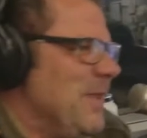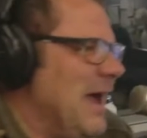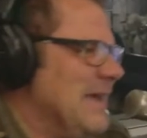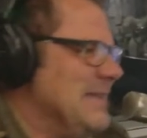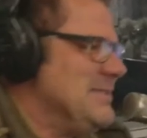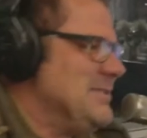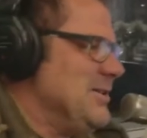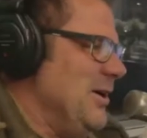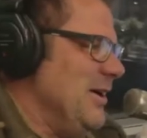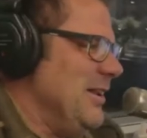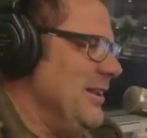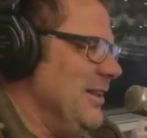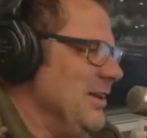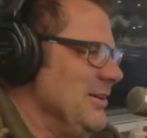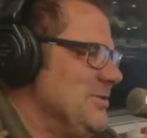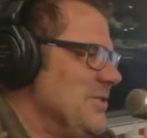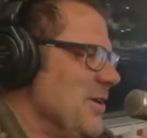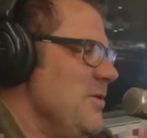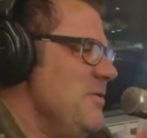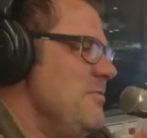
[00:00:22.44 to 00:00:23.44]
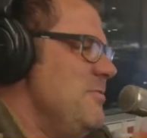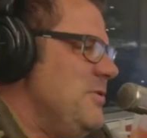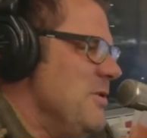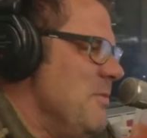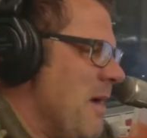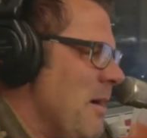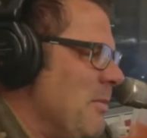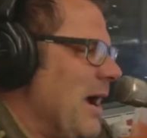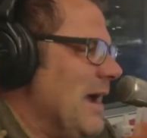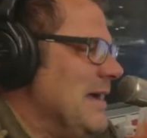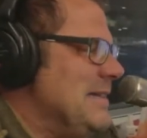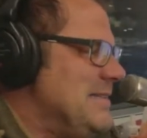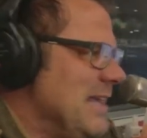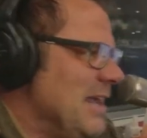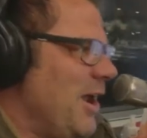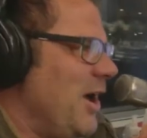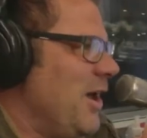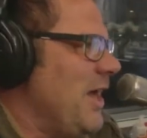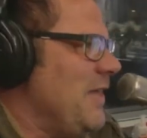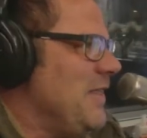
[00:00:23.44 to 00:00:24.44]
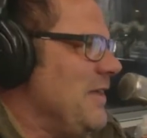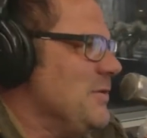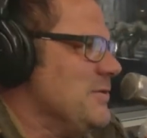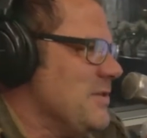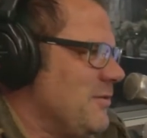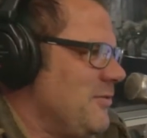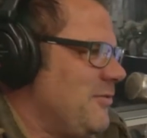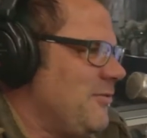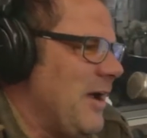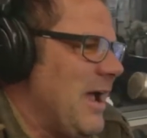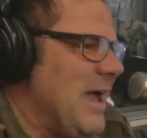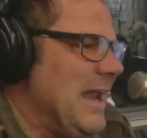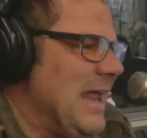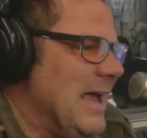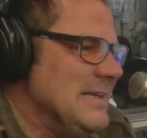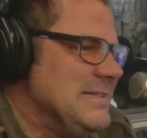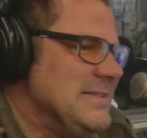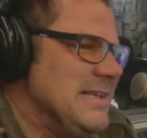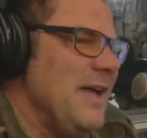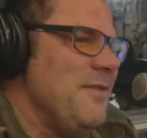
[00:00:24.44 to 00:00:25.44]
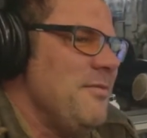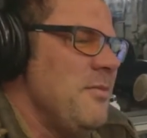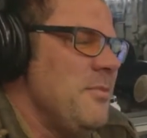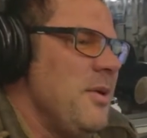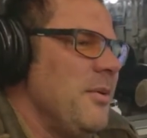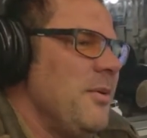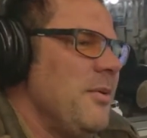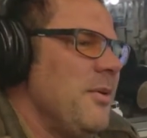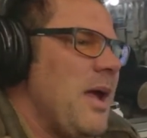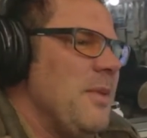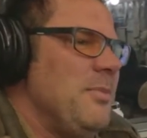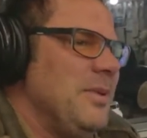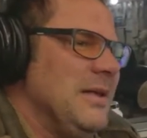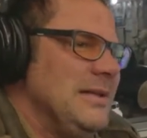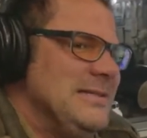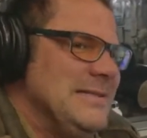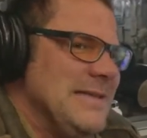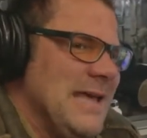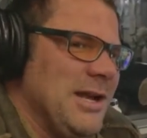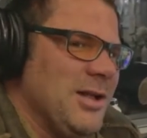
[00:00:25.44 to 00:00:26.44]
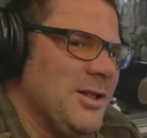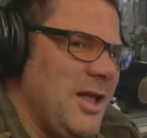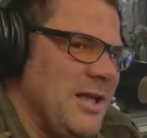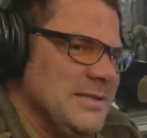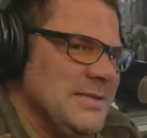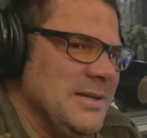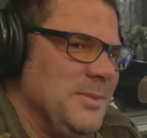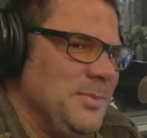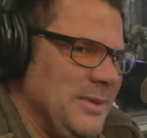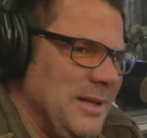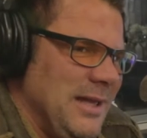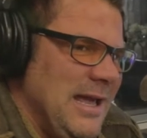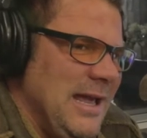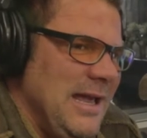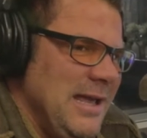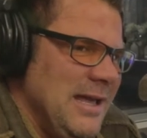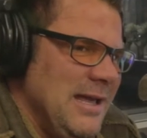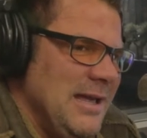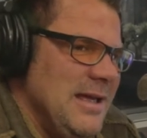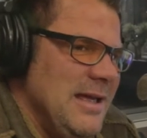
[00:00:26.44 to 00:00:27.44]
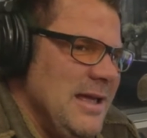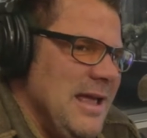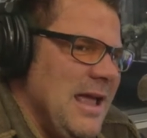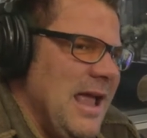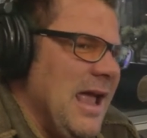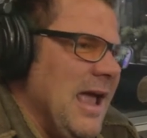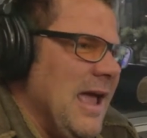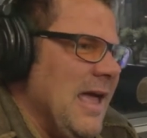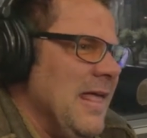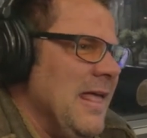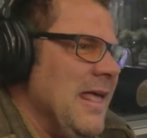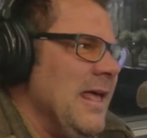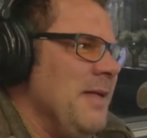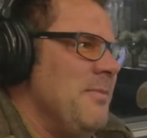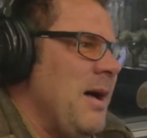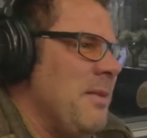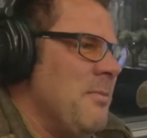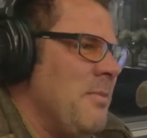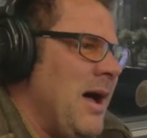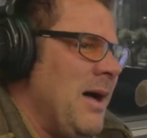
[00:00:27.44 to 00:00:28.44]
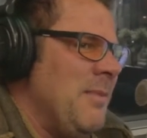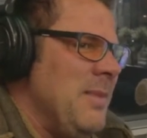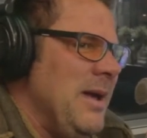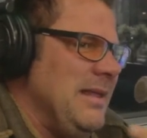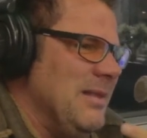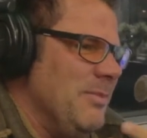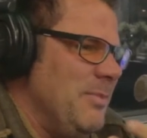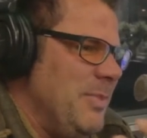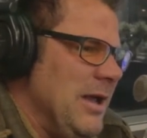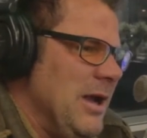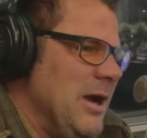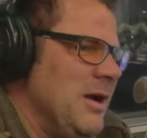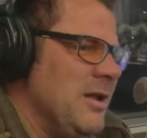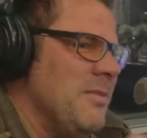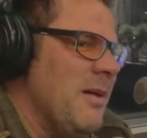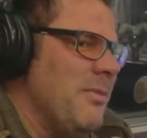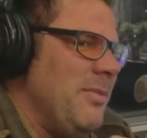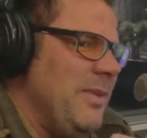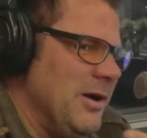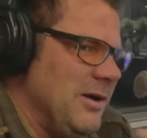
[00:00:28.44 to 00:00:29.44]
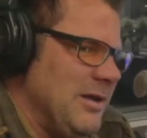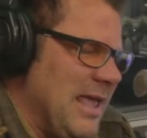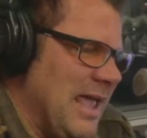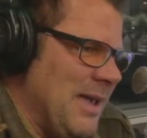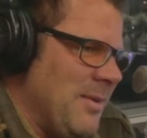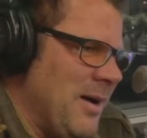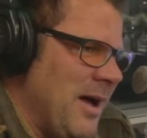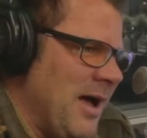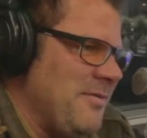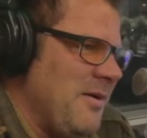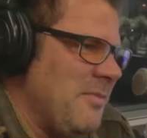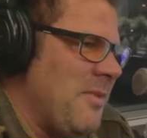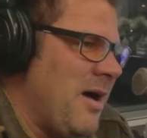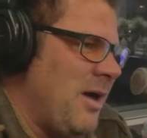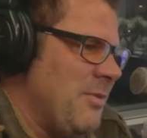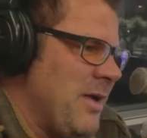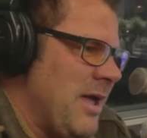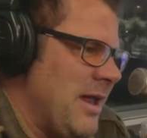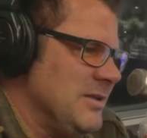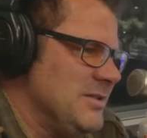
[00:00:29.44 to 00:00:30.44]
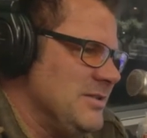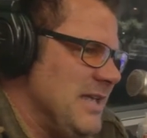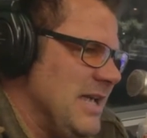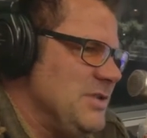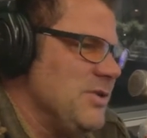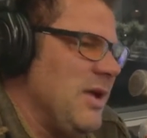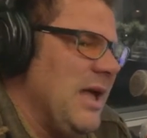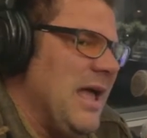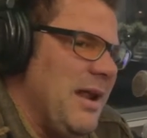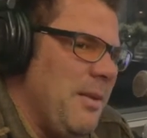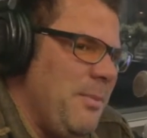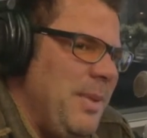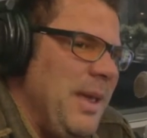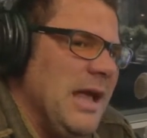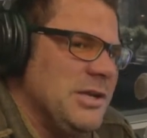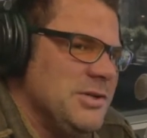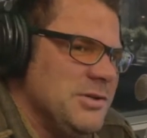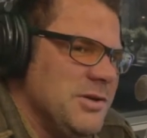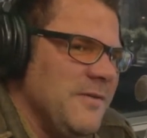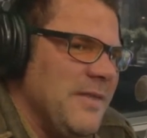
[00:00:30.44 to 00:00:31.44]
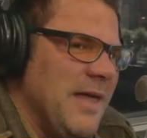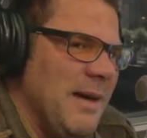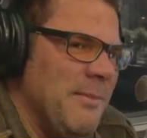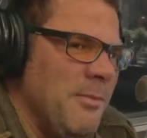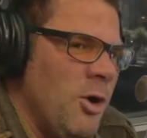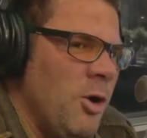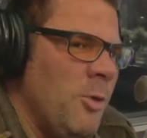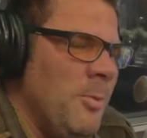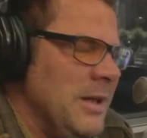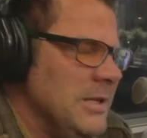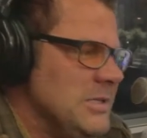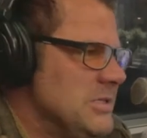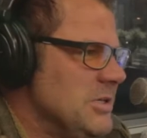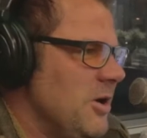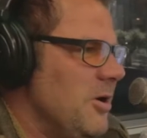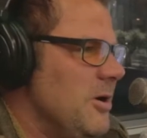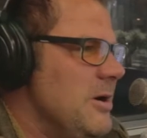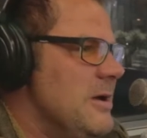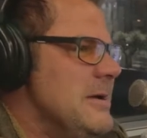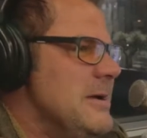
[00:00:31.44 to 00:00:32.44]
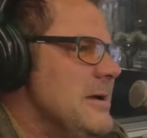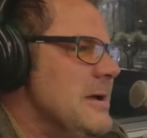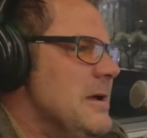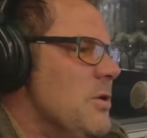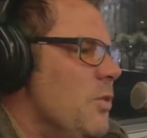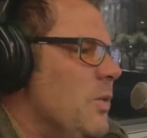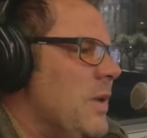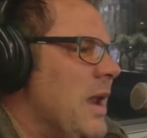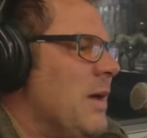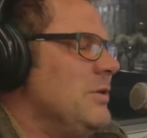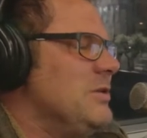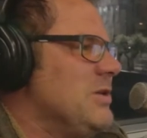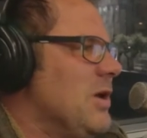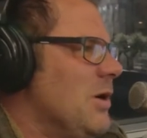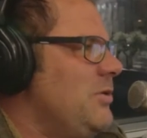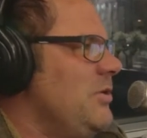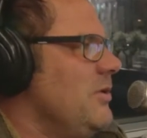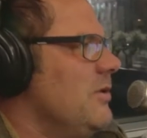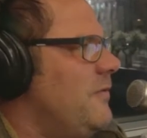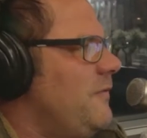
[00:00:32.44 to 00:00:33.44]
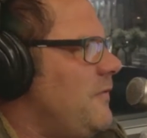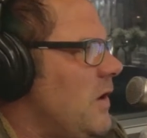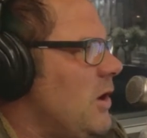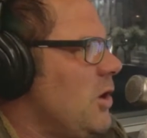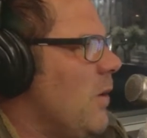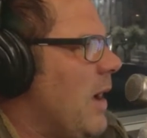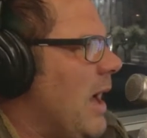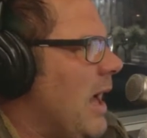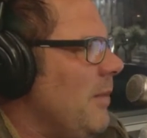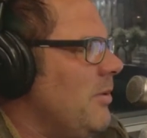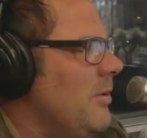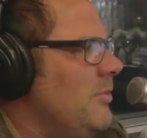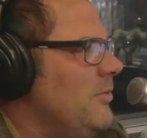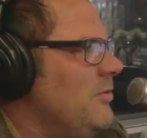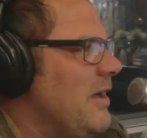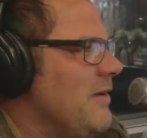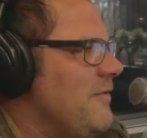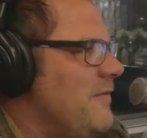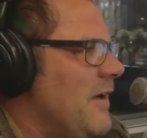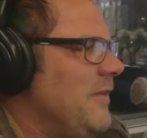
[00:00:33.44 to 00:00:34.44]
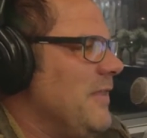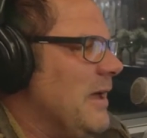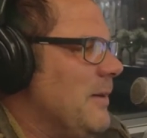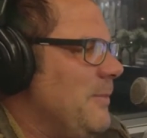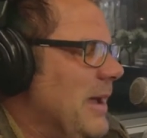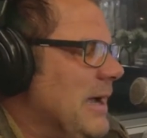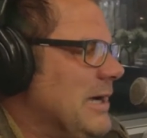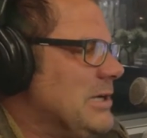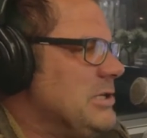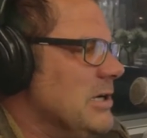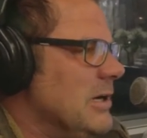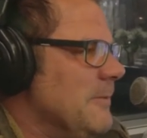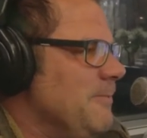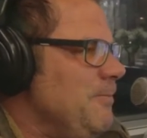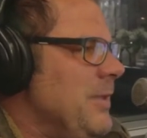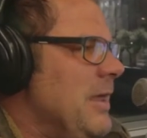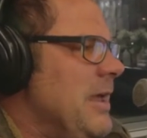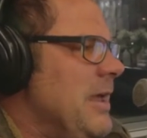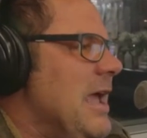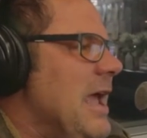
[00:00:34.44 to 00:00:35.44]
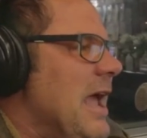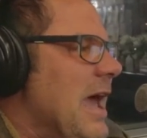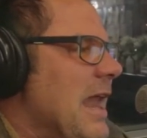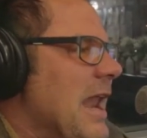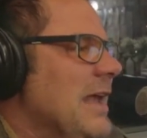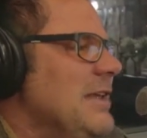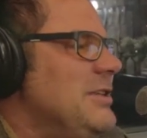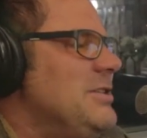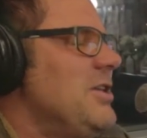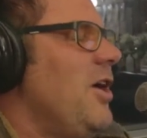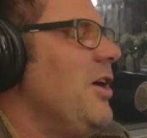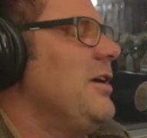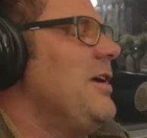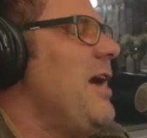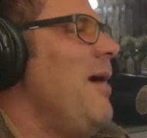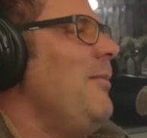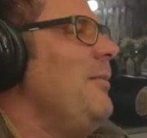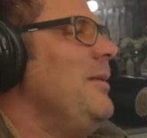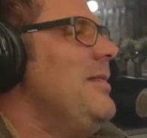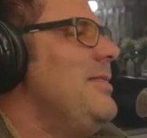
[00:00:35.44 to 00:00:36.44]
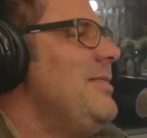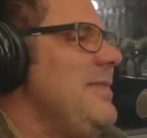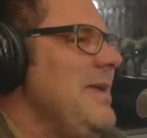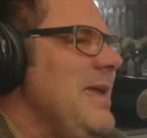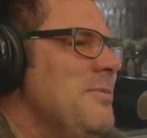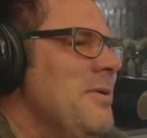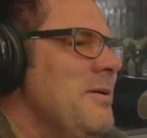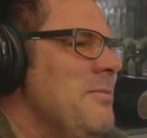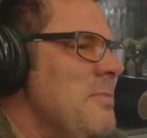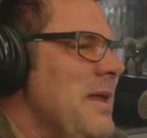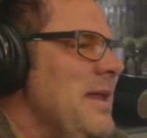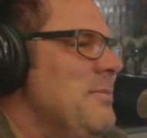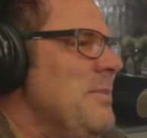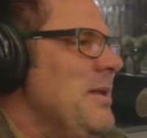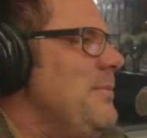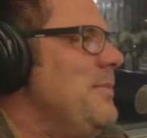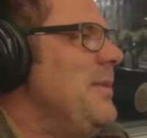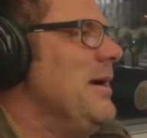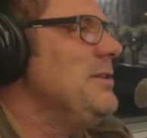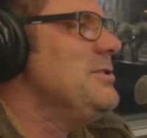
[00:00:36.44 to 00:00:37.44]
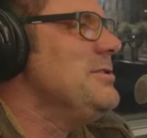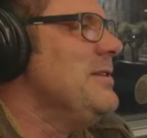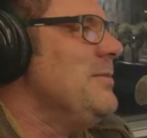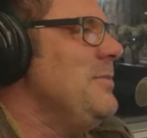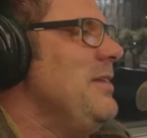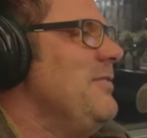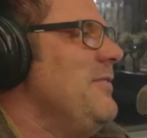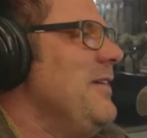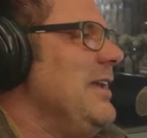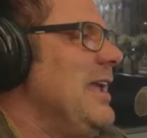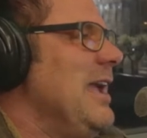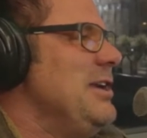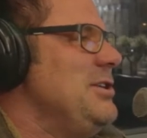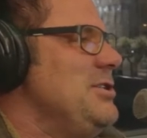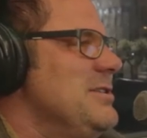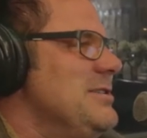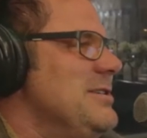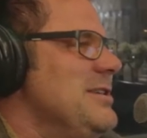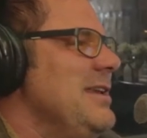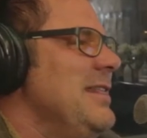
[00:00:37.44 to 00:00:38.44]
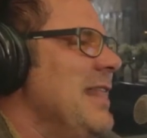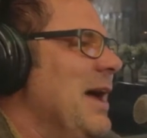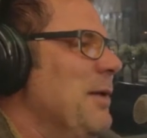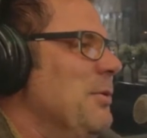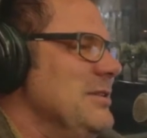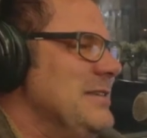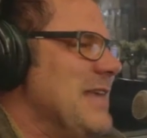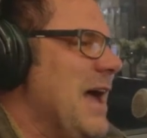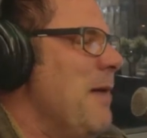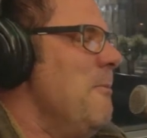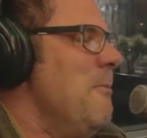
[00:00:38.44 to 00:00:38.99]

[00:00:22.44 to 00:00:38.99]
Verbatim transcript: I started like so. Do you remember I said on I think it was on Friday I said I remember I played Santa Claus in a play and yes. my mom made the beard, and my beard came off. My mom ran on stage. Well, I had a picture of that moment. So when I was going through the photo albums, I found that picture, and I saw a common theme on many, many pictures of many vacations, and that was how